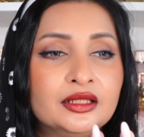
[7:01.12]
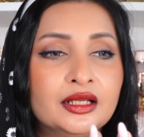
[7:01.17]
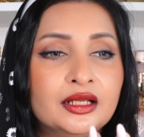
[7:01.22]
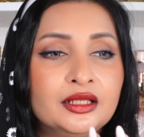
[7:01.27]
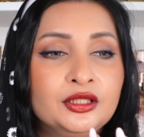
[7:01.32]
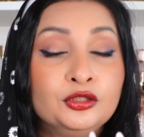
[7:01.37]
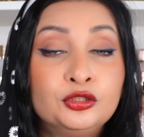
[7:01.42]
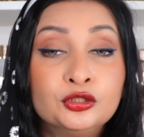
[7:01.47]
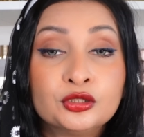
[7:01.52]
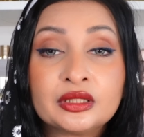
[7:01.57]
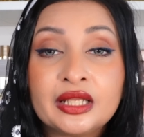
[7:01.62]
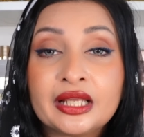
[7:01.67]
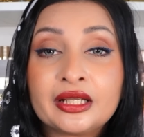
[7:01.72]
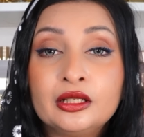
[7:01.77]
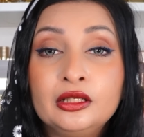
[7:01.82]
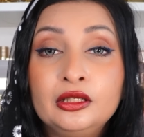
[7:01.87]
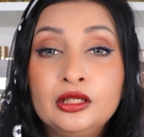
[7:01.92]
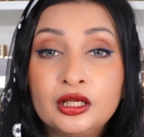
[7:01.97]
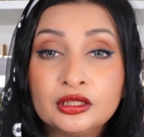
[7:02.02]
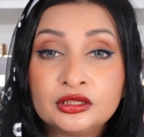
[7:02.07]
you took like
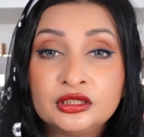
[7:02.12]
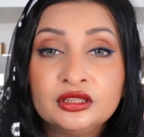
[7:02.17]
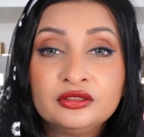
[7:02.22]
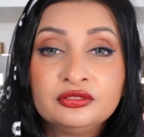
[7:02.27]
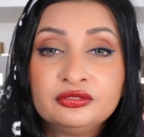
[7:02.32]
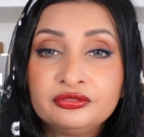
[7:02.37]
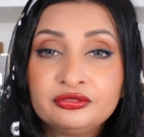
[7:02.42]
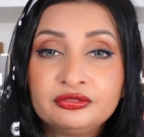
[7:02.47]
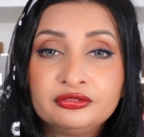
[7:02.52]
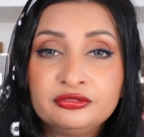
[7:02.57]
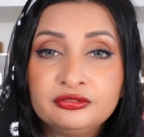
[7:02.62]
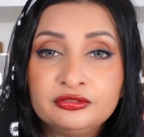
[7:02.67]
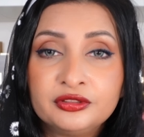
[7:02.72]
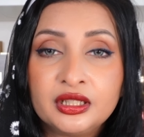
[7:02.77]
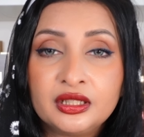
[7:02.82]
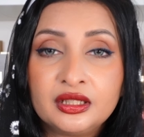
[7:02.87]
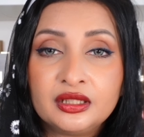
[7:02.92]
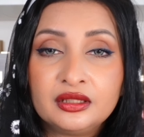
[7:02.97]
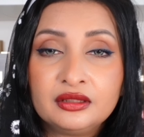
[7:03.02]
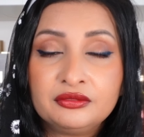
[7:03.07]
a lot of
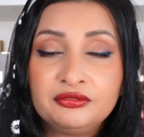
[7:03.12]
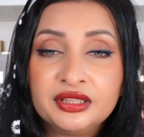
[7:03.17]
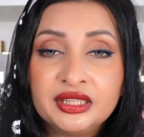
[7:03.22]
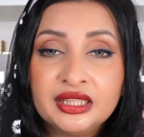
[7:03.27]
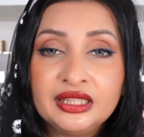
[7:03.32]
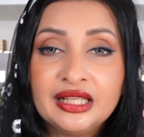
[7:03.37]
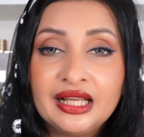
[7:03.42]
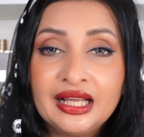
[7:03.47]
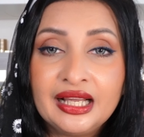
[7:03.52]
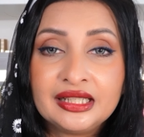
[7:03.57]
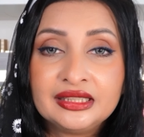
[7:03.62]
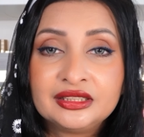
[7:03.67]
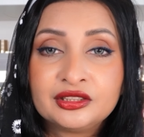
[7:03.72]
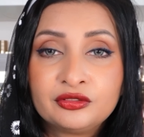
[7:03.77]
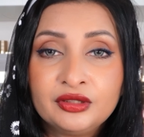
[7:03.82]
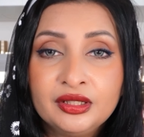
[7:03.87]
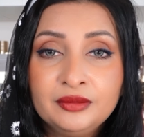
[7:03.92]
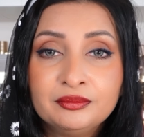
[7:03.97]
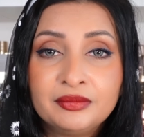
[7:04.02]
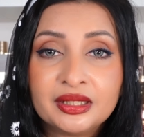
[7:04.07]
vanilla ice
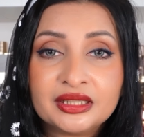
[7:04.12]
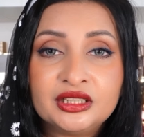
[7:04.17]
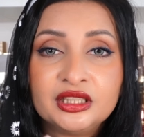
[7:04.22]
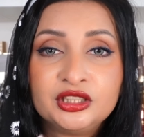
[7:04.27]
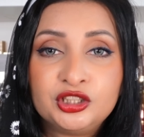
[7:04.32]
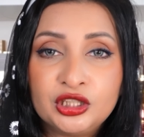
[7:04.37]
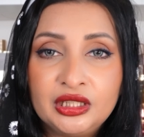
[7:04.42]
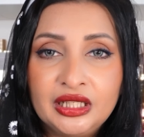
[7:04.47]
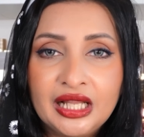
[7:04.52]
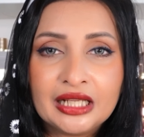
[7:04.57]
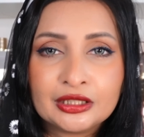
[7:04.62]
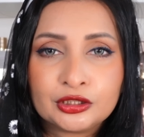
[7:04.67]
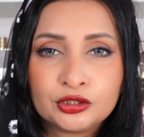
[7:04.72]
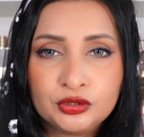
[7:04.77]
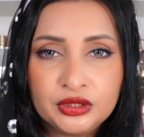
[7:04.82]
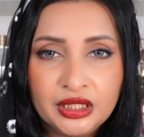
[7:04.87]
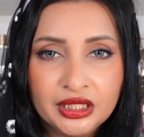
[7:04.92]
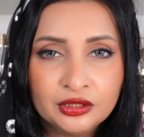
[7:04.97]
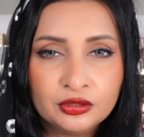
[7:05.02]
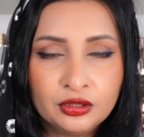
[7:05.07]
cream, but the
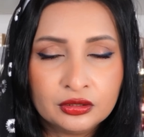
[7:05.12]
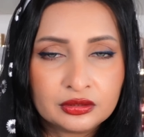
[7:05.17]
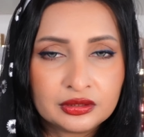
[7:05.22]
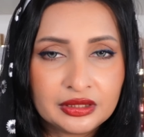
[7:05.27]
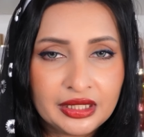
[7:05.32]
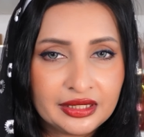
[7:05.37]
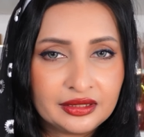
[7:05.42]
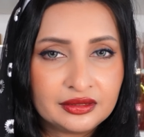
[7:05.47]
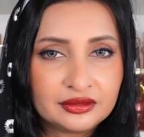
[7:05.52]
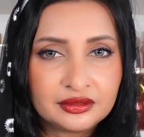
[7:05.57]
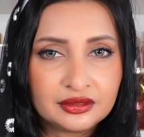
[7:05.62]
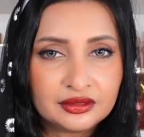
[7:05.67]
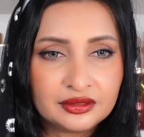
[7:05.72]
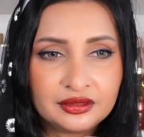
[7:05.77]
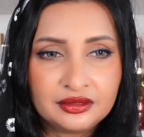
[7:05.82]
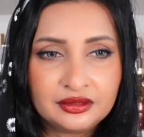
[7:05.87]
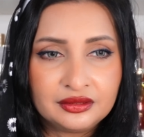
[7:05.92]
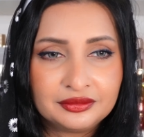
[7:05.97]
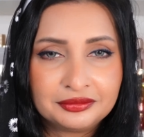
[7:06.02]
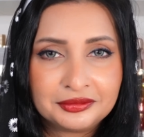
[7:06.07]
gelato, yeah, not like
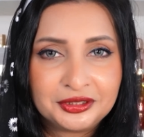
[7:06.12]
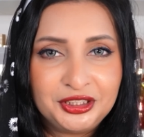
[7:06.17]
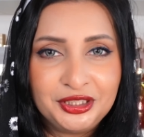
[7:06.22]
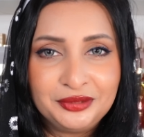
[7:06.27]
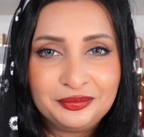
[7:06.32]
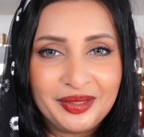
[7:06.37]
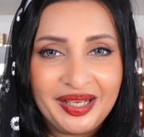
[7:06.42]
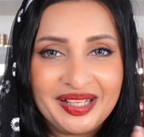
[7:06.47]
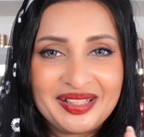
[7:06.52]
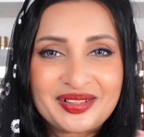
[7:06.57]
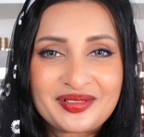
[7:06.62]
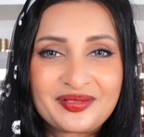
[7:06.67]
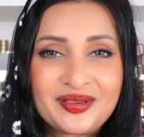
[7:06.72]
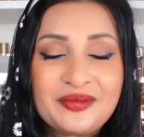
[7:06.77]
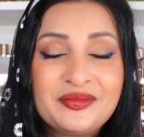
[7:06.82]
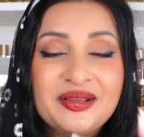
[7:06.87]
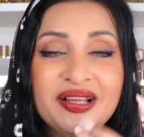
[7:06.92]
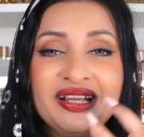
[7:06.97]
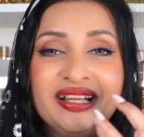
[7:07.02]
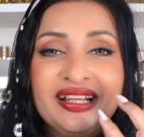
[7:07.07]
cheap ice
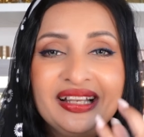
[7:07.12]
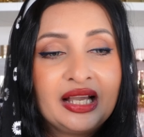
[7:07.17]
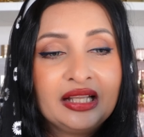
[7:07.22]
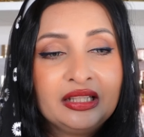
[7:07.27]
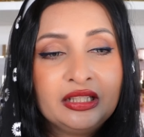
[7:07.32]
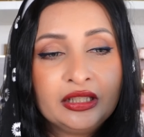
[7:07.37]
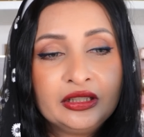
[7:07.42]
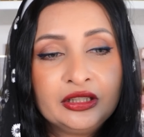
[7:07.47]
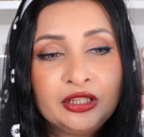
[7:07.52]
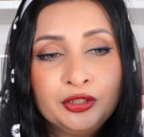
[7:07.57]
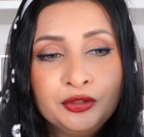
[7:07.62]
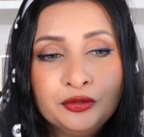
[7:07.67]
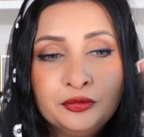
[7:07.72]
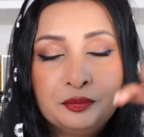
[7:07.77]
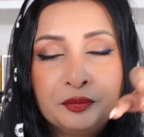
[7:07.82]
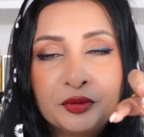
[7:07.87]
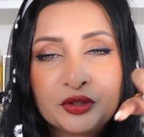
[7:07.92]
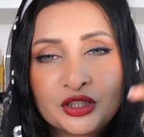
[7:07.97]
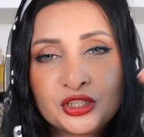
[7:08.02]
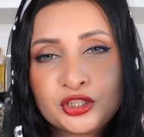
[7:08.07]
cream, and then you
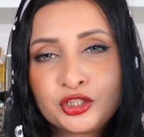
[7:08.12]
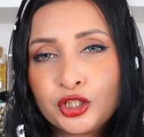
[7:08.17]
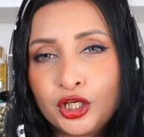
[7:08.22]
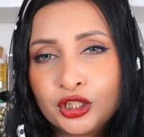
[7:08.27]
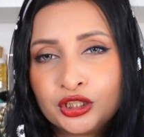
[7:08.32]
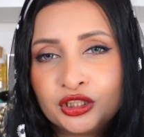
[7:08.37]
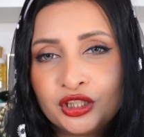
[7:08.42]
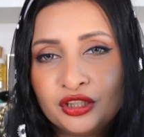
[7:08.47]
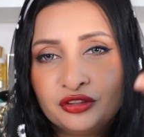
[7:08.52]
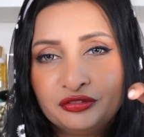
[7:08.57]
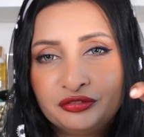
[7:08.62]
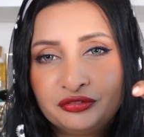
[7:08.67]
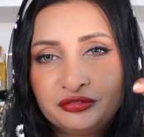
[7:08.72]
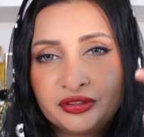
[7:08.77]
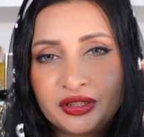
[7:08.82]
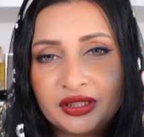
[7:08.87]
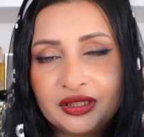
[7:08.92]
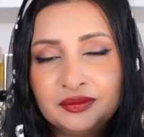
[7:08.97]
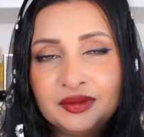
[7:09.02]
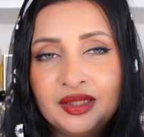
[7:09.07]
put a shot of
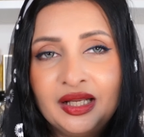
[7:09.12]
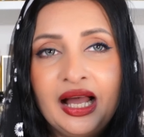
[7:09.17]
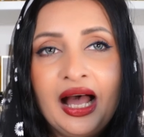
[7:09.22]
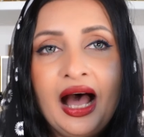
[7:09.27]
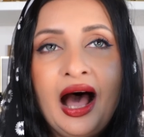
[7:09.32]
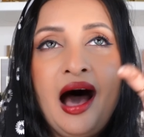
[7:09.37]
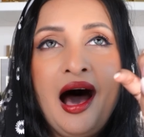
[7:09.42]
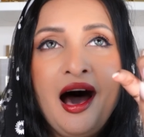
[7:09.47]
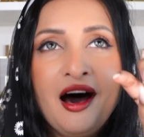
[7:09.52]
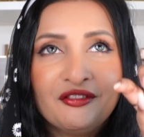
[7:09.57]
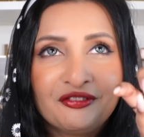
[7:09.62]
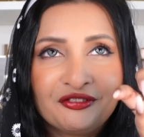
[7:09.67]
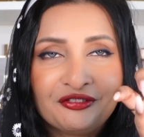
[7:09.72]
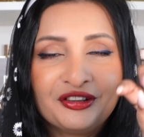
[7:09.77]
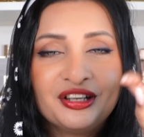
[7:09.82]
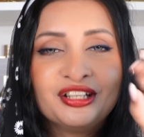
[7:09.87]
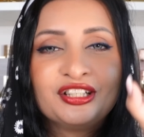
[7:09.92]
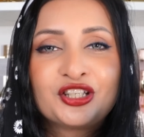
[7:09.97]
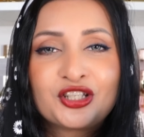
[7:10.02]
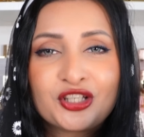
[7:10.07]
half
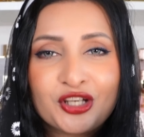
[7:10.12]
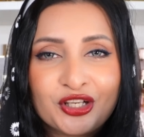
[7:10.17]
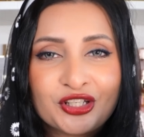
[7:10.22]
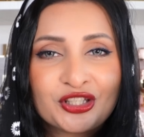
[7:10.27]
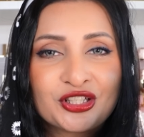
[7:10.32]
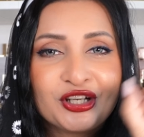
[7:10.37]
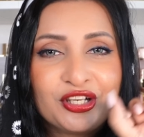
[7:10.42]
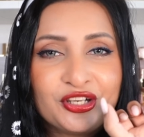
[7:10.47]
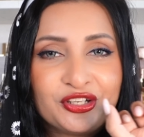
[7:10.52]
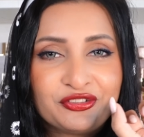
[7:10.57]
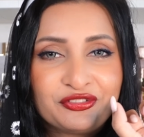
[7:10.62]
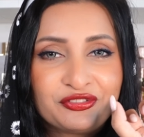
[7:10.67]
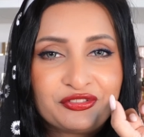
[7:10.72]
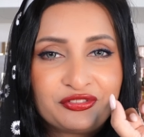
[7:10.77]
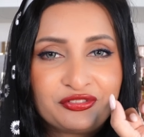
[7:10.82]
a shot of